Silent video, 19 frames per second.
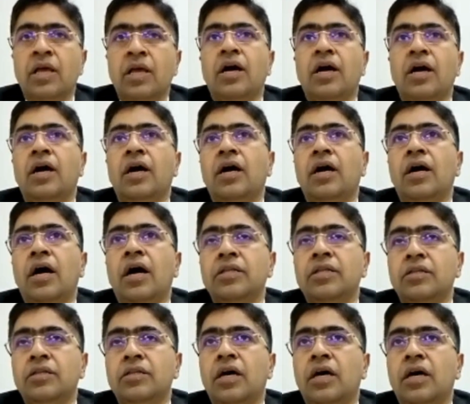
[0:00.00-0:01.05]

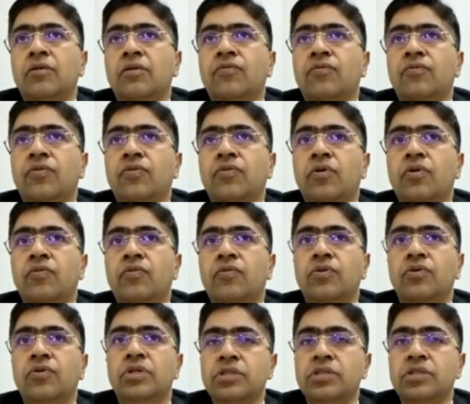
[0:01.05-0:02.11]
And
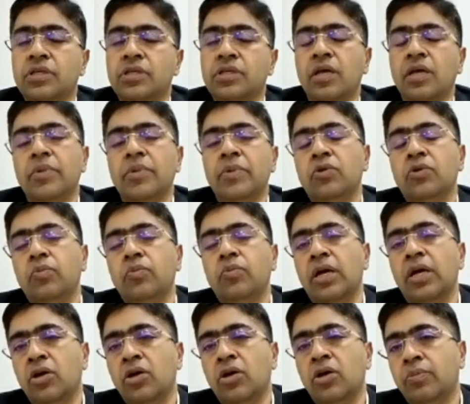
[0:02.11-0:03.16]
for this therapy to be
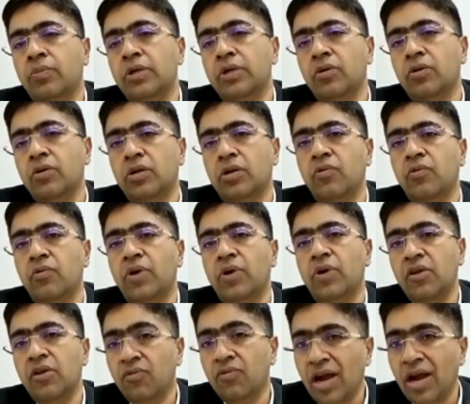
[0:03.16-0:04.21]
adopted on a
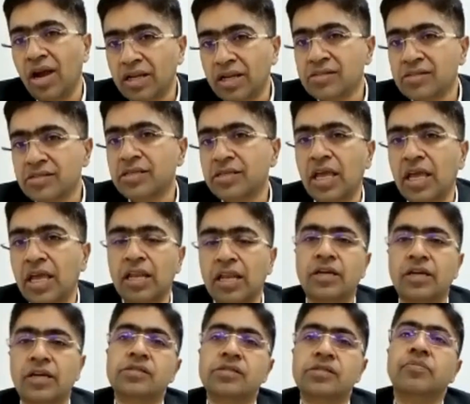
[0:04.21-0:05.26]
very wider scale,
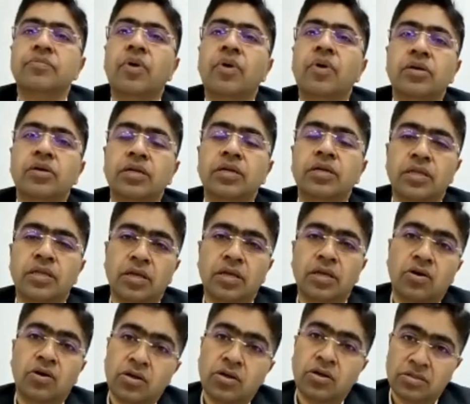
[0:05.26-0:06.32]
it is important that the
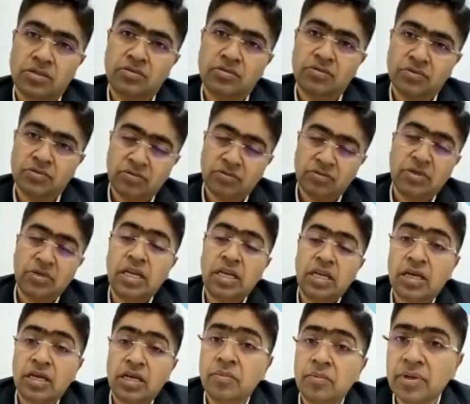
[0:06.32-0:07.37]
costs really
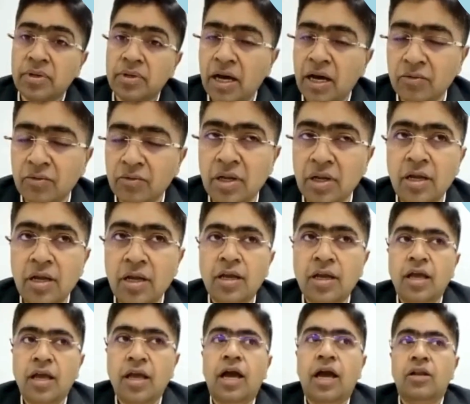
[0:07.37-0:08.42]
come down.
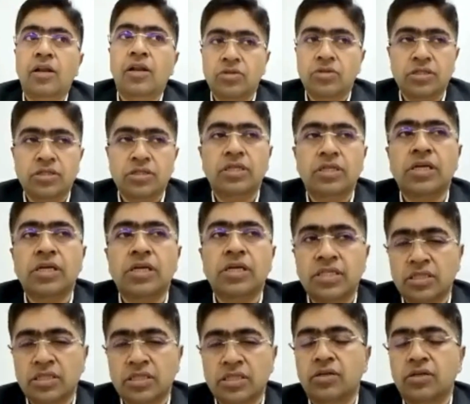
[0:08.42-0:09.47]
And logistics
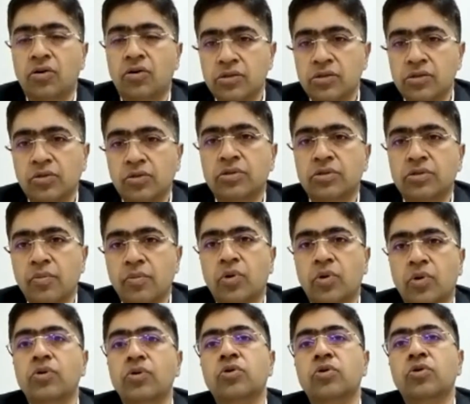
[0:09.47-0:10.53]
has also some
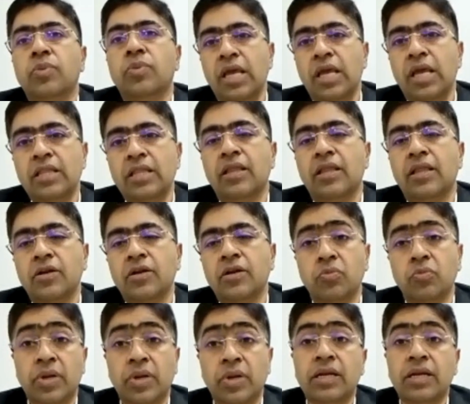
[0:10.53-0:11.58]
role to play in there to
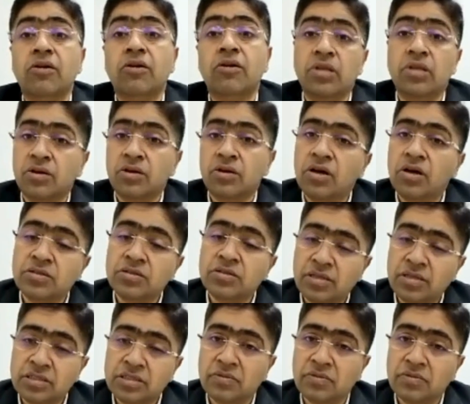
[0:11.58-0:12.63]
bring down the cost
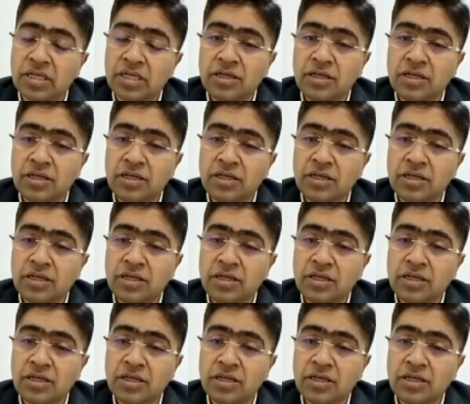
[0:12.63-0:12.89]
as well.